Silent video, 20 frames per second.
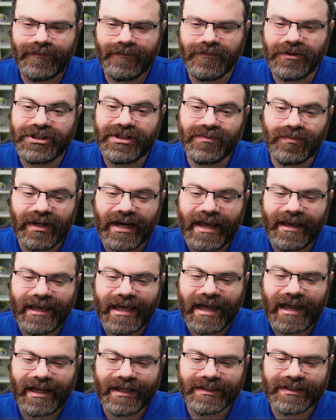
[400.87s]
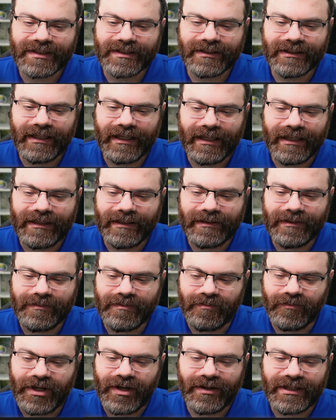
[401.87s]
which is what I guessed.
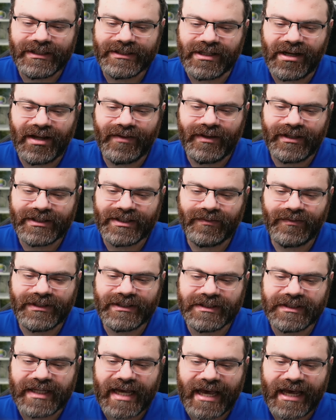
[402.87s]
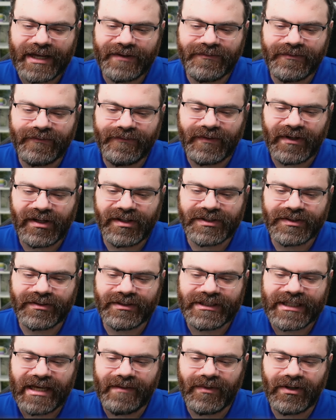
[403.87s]
We already saw this. It was Sav, False, or
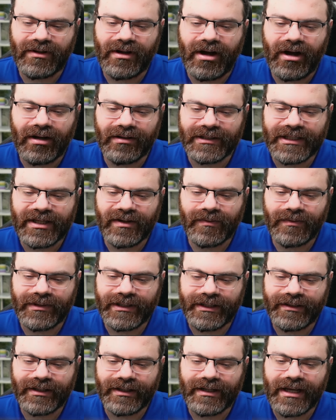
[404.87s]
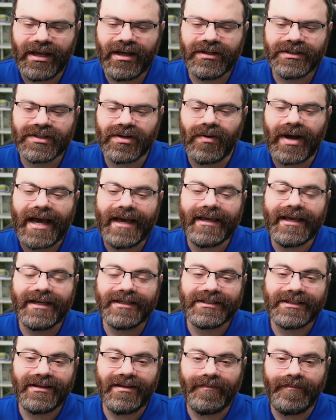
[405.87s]
Sable, all equally good. So I
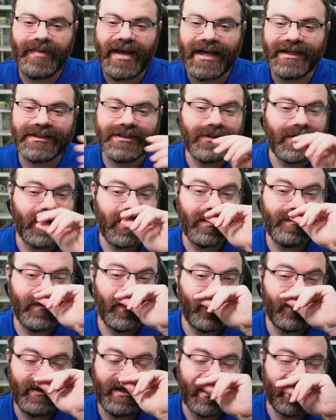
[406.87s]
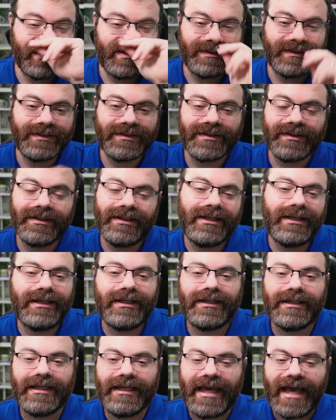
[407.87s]
guessed the best hard mode guesses
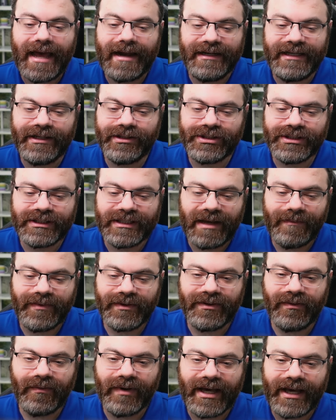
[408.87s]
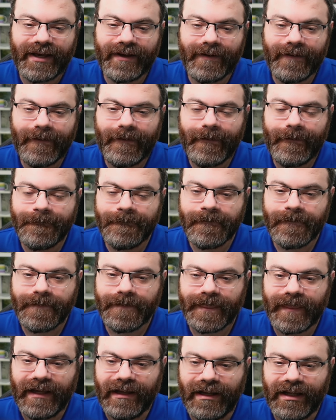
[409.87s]
at each step of the way.
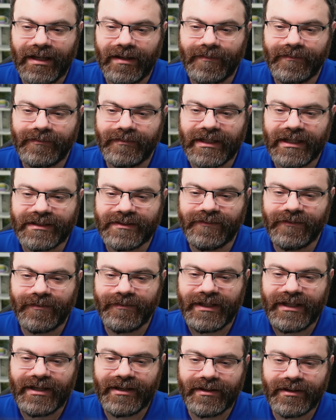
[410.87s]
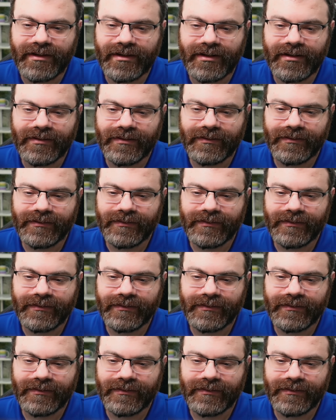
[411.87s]
Because um, from here,